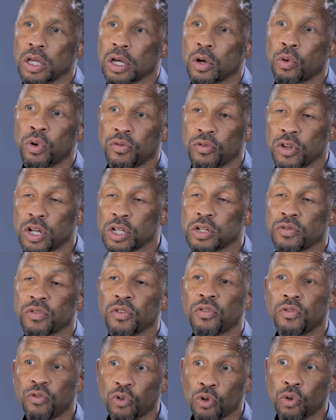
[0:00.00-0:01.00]
in the equivalent of
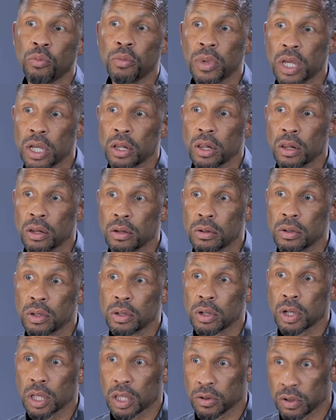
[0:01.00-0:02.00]
a full meal
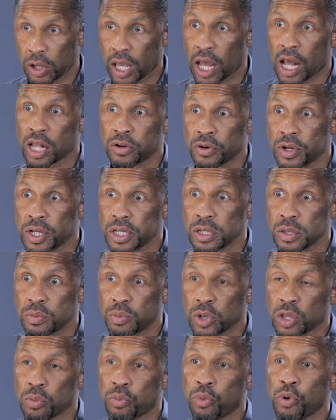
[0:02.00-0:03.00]
in calories,
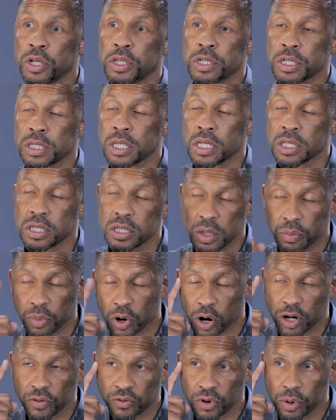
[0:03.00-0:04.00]
but the point is that there's a
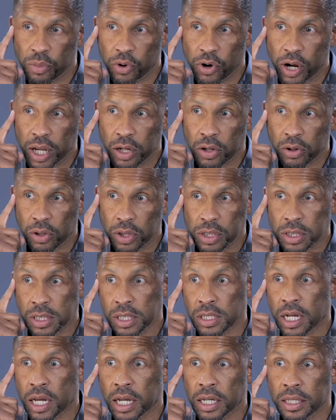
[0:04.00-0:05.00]
part of your brain called the
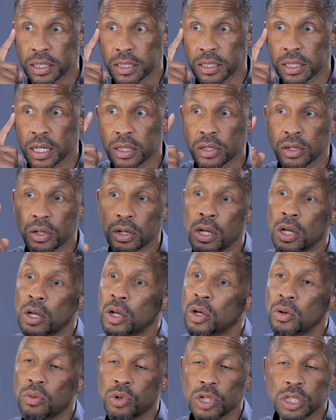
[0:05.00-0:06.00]
satiety center
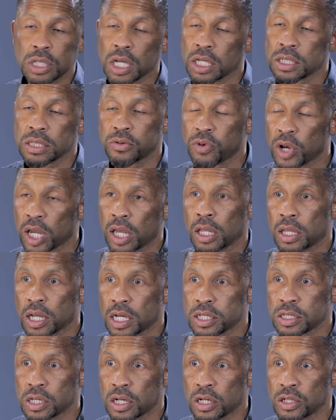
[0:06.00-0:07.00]
which doesn't
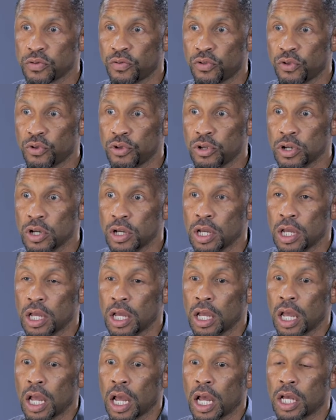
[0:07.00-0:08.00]
recognize it as food,
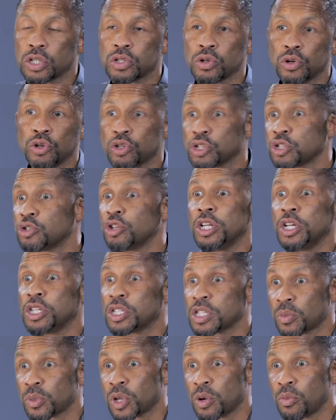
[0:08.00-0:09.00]
and so you'll still
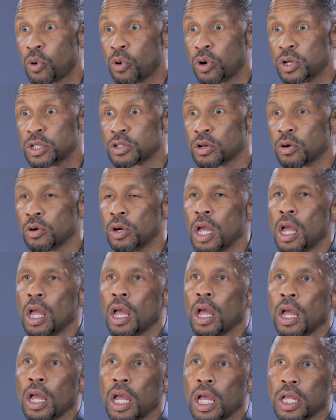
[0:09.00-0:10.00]
eat something more. So
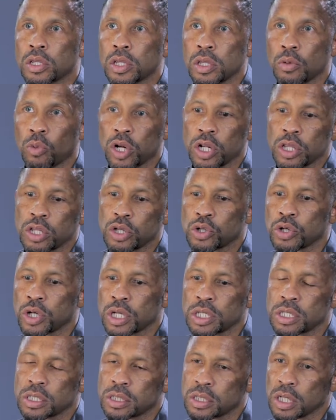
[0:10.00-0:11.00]
it's one of the
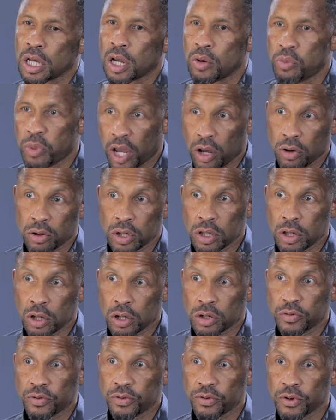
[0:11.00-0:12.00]
tricks is to cut back on a
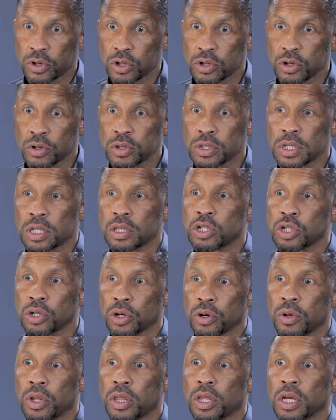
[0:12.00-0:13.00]
lot of fructose and
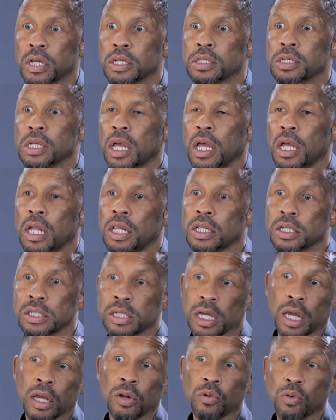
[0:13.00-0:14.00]
sugary things, and the
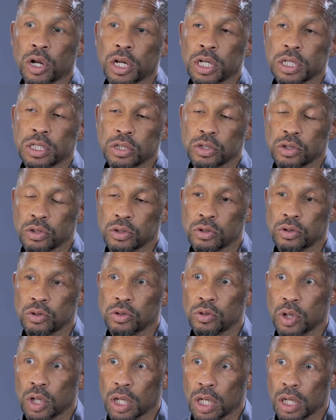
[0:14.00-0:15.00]
second one is
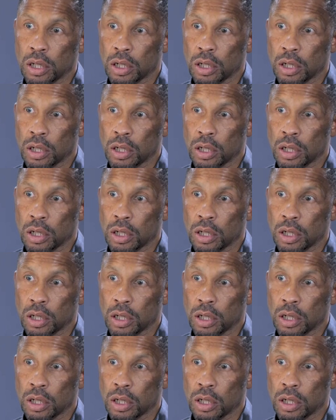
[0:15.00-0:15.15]
to